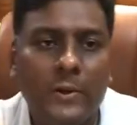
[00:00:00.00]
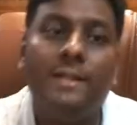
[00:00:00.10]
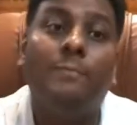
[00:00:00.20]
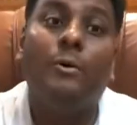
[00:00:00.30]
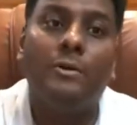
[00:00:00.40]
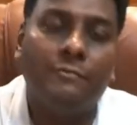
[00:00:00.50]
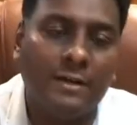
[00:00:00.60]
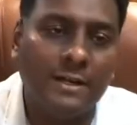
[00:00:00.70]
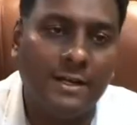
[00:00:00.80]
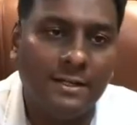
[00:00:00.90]
read, the more you
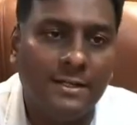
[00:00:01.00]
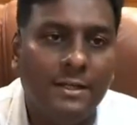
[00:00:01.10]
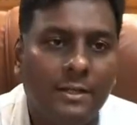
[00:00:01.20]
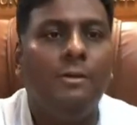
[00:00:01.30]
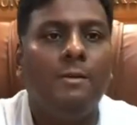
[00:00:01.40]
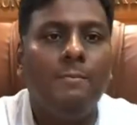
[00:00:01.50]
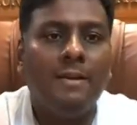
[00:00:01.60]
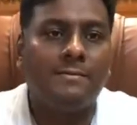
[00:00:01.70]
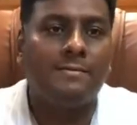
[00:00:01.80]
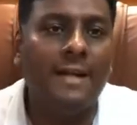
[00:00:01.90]
forget. You will be
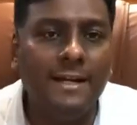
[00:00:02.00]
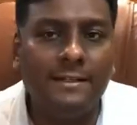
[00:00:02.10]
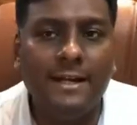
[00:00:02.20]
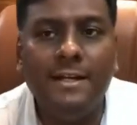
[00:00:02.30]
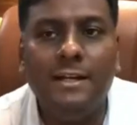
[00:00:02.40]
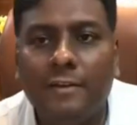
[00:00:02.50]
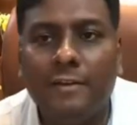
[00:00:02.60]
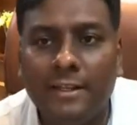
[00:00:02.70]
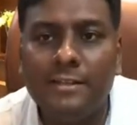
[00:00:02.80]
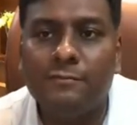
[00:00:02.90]
studying 10
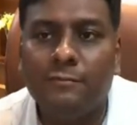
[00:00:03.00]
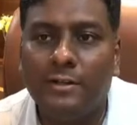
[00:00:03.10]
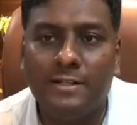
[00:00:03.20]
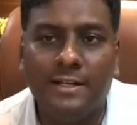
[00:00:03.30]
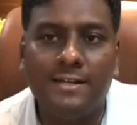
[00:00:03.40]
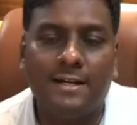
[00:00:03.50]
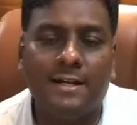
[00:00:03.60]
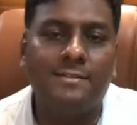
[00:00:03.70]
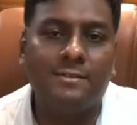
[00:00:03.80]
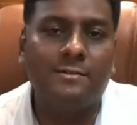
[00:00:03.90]
different things for general
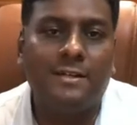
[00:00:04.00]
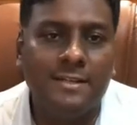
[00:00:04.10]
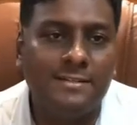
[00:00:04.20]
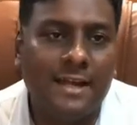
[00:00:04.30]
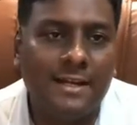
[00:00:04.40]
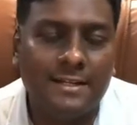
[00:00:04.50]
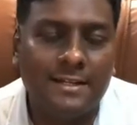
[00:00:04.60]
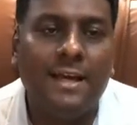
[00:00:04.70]
studies, that CSAT,